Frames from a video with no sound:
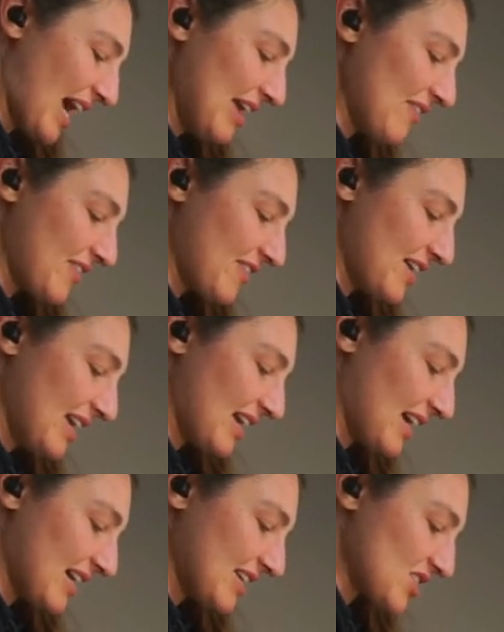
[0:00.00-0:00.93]
I think
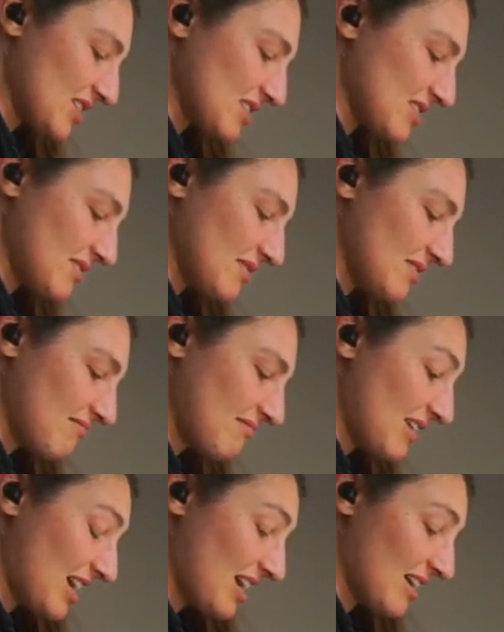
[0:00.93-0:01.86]
I just,
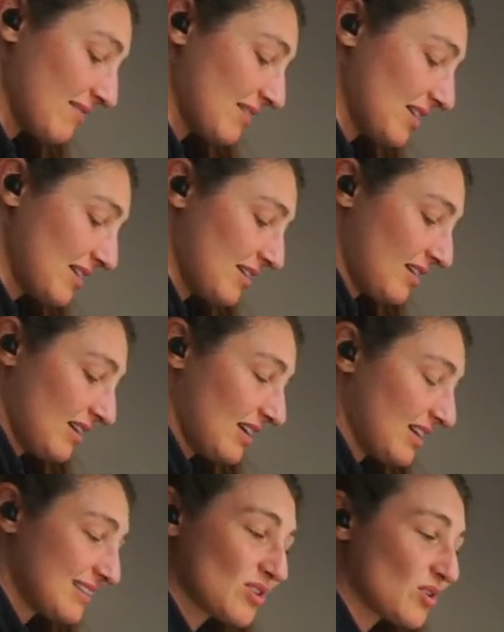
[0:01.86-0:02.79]
yeah,
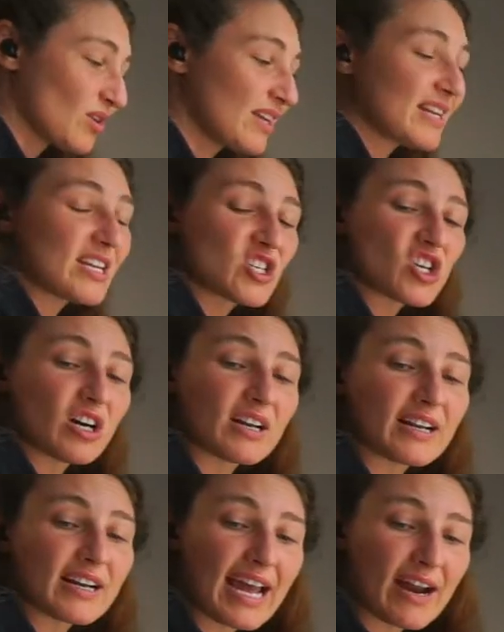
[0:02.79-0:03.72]
let's call it a
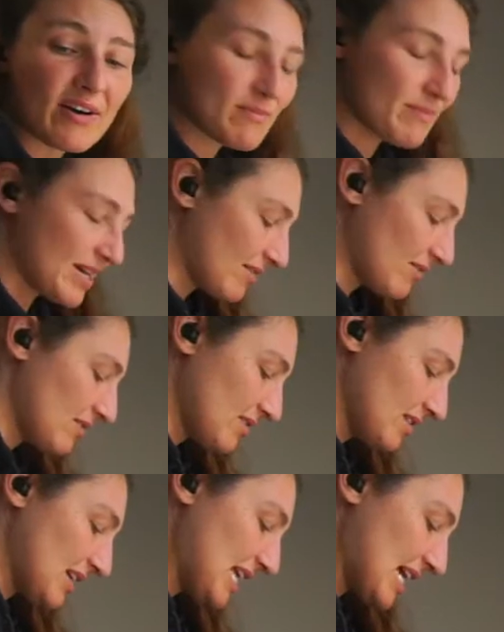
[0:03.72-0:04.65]
chocolate caramel
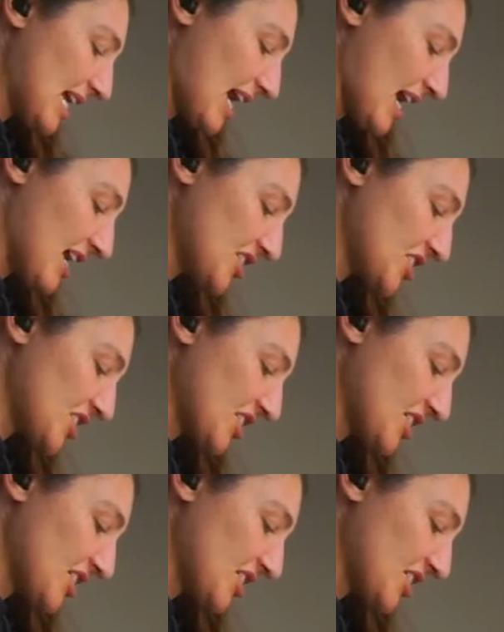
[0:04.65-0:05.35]
ganache.